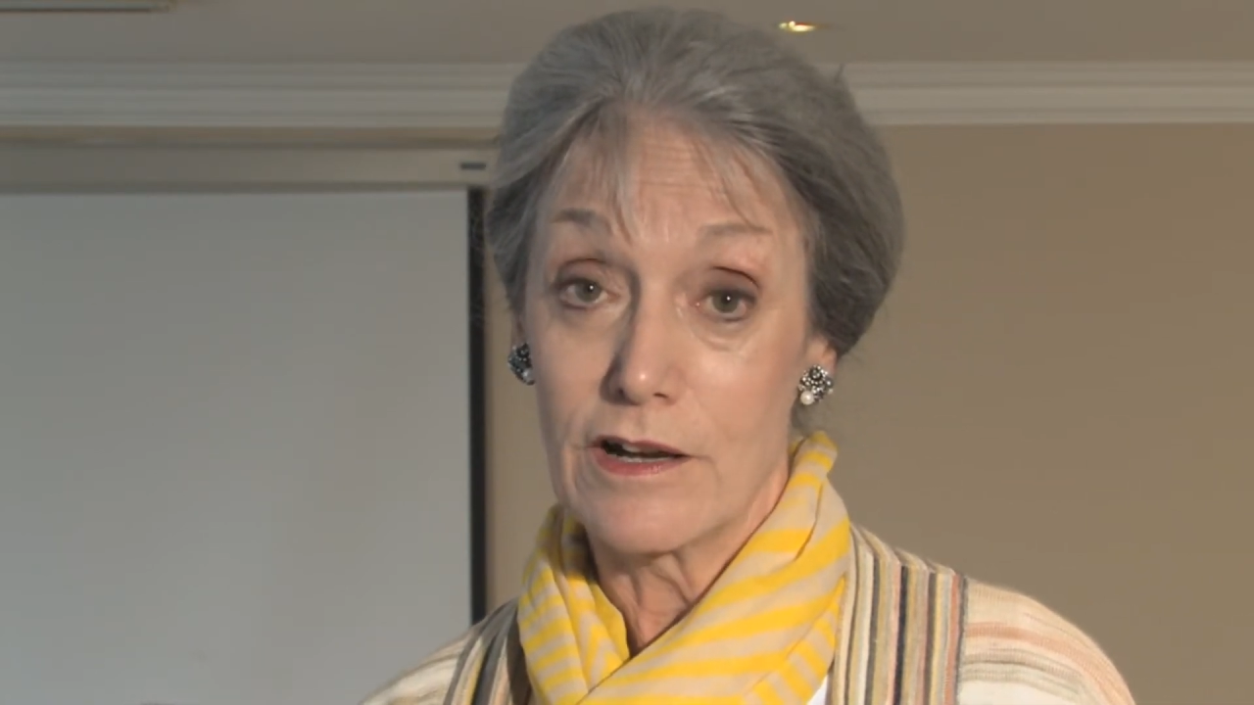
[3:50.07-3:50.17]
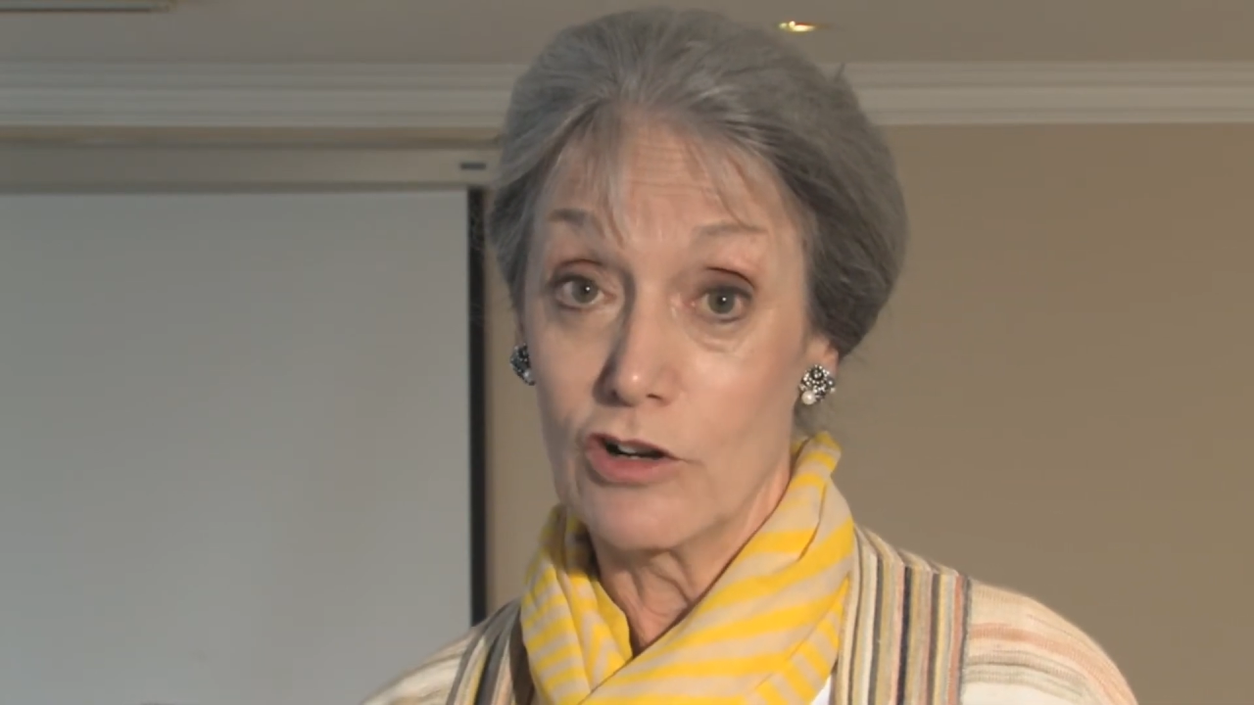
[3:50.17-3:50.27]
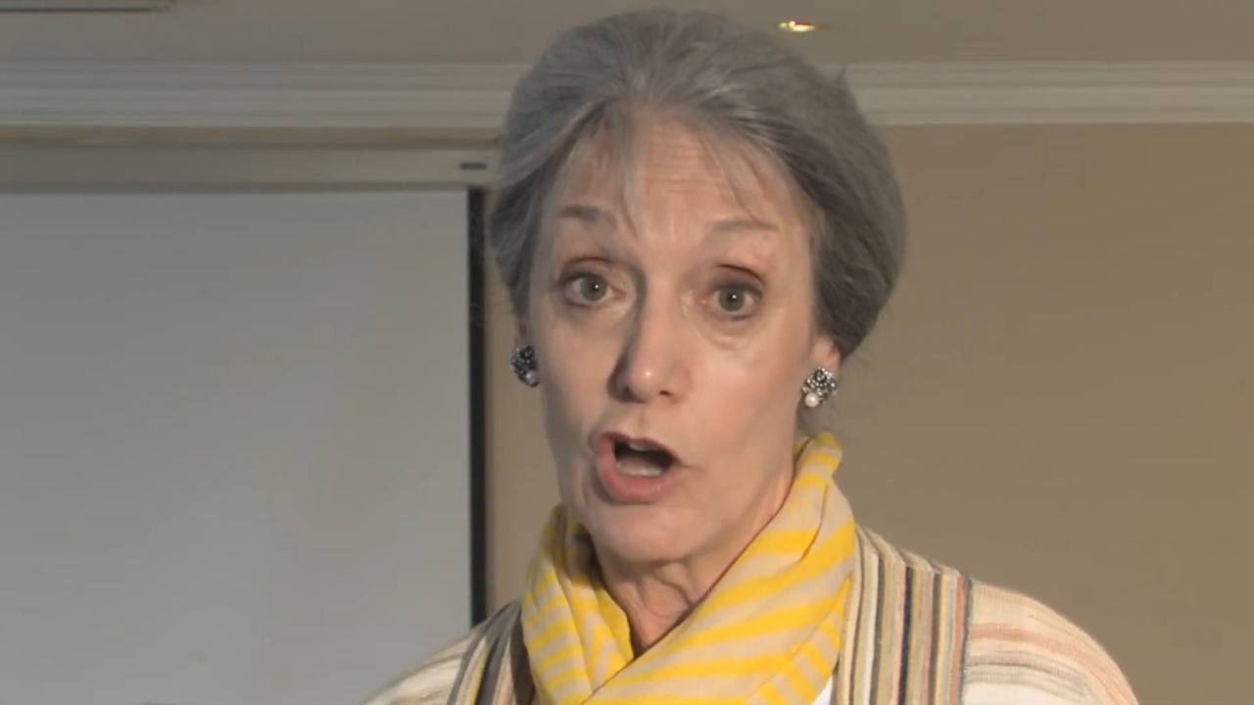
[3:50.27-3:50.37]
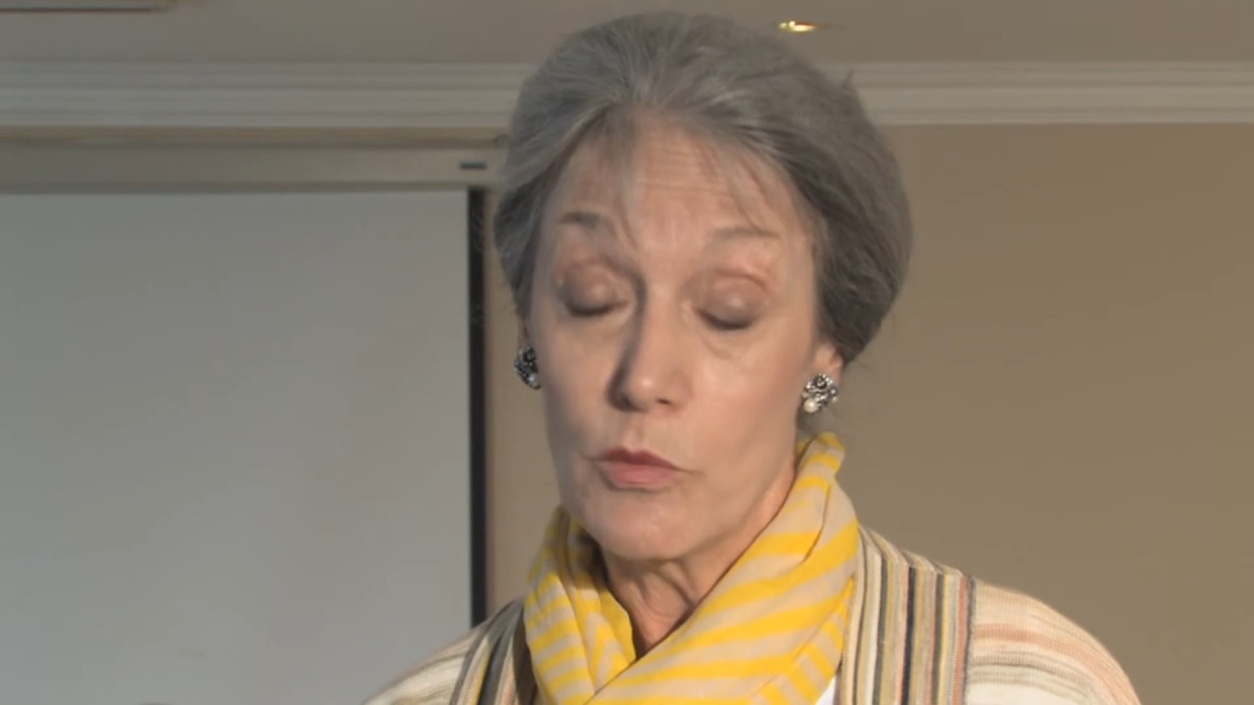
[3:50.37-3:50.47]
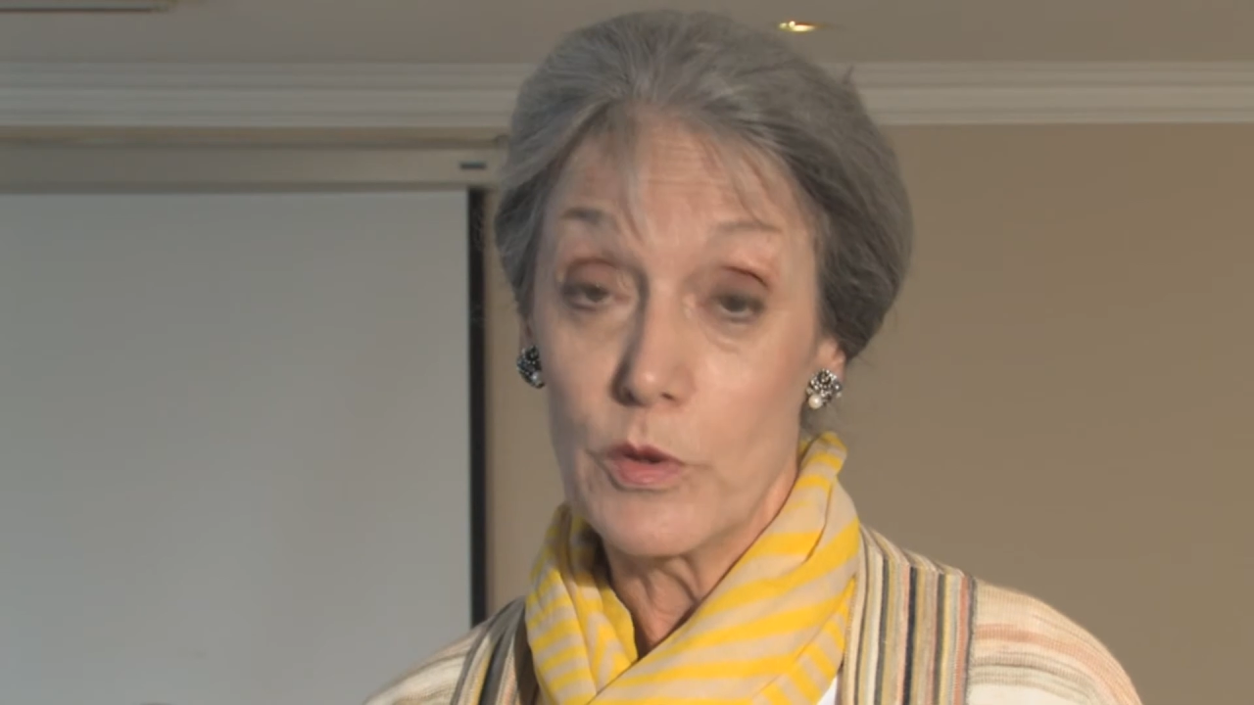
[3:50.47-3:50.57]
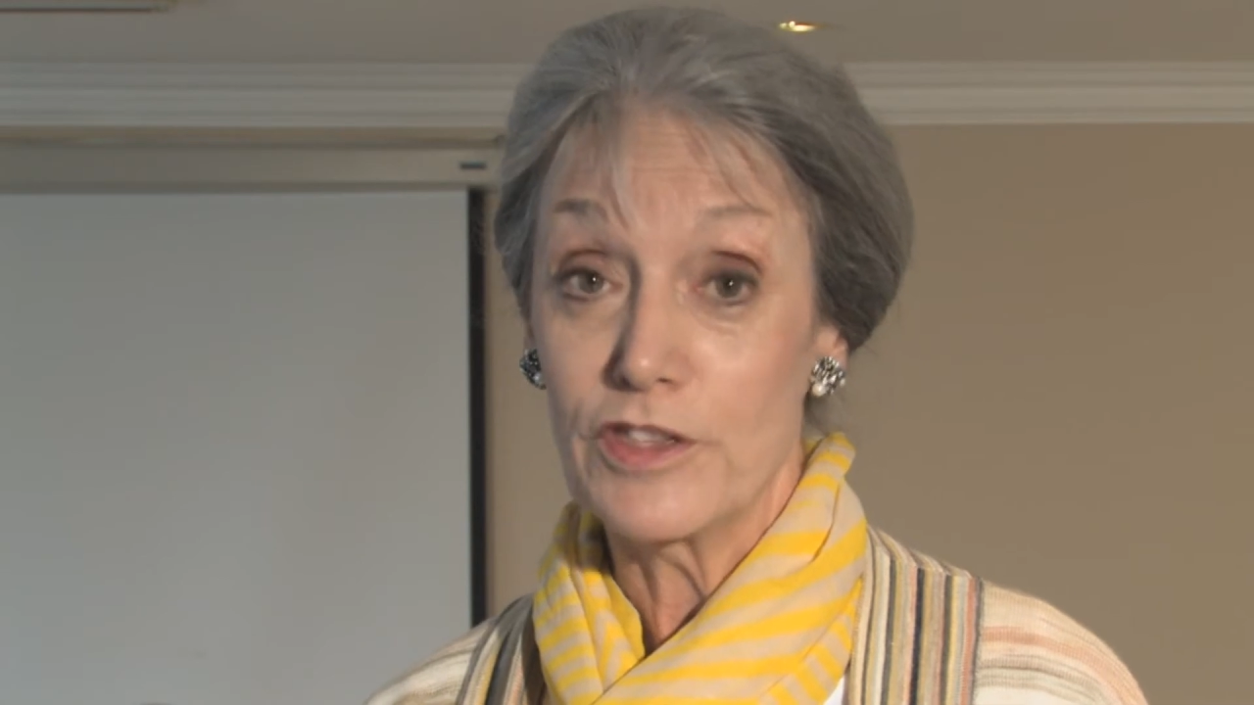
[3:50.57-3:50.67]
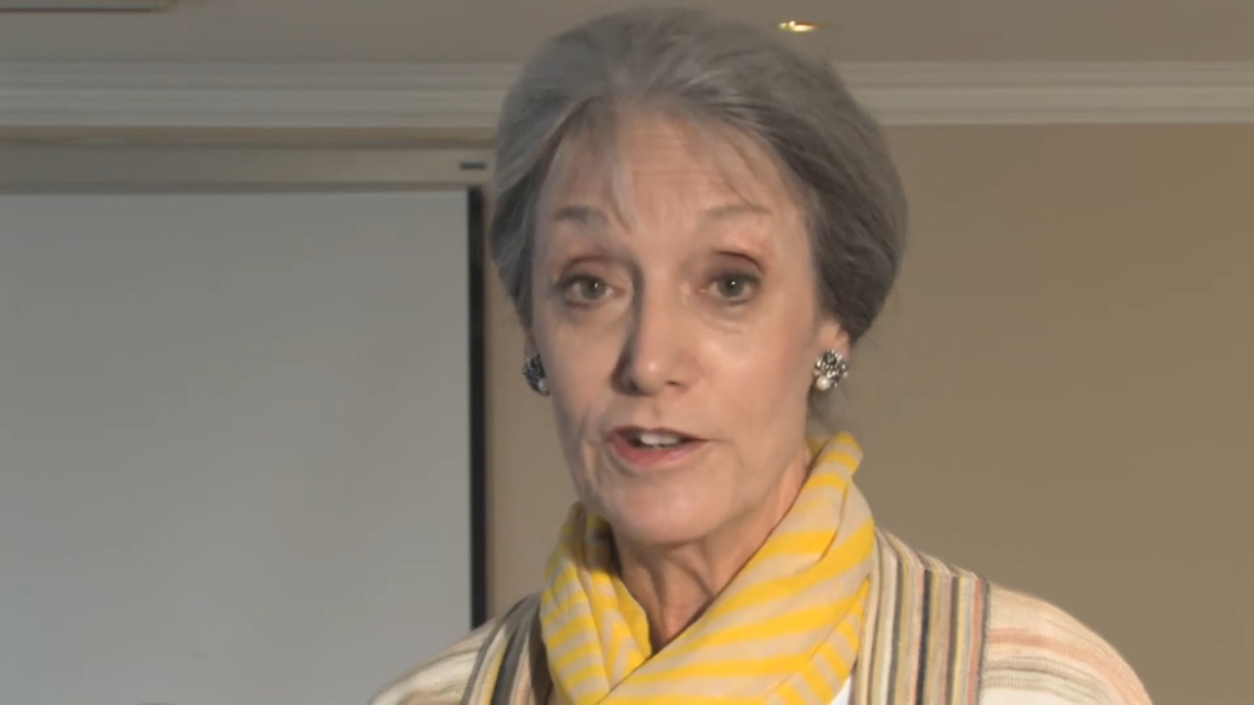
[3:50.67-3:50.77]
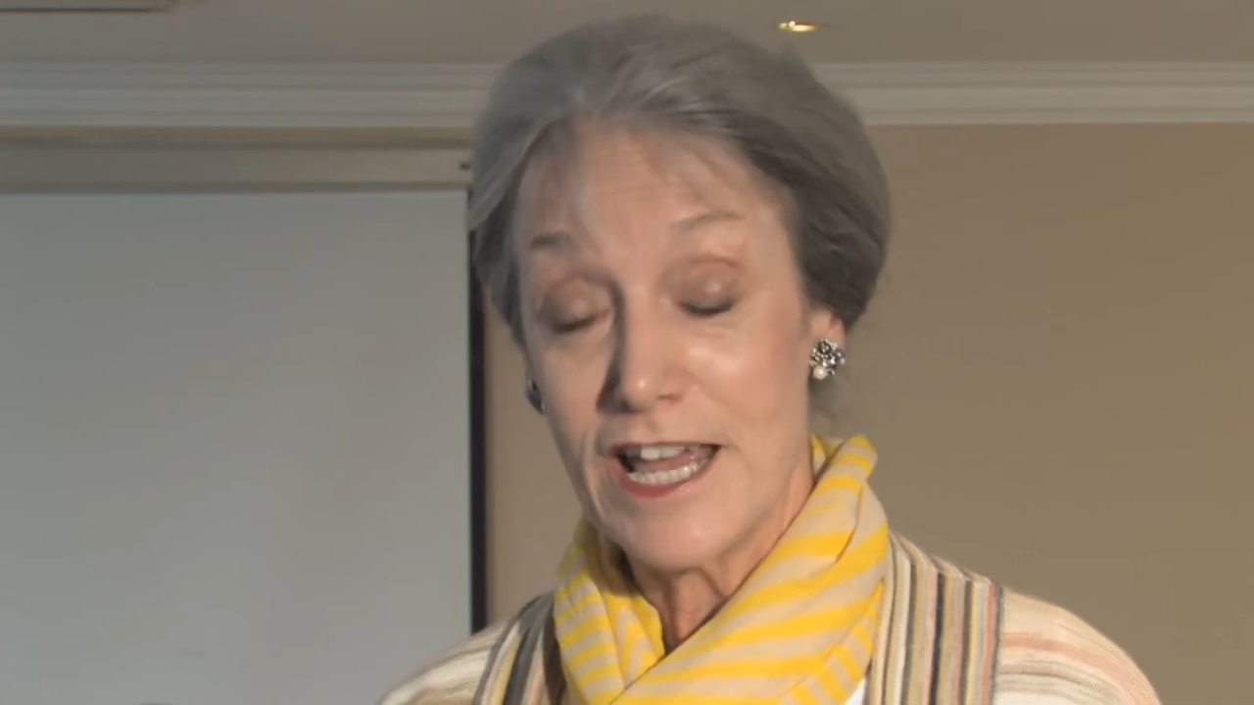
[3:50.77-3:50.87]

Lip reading: along with the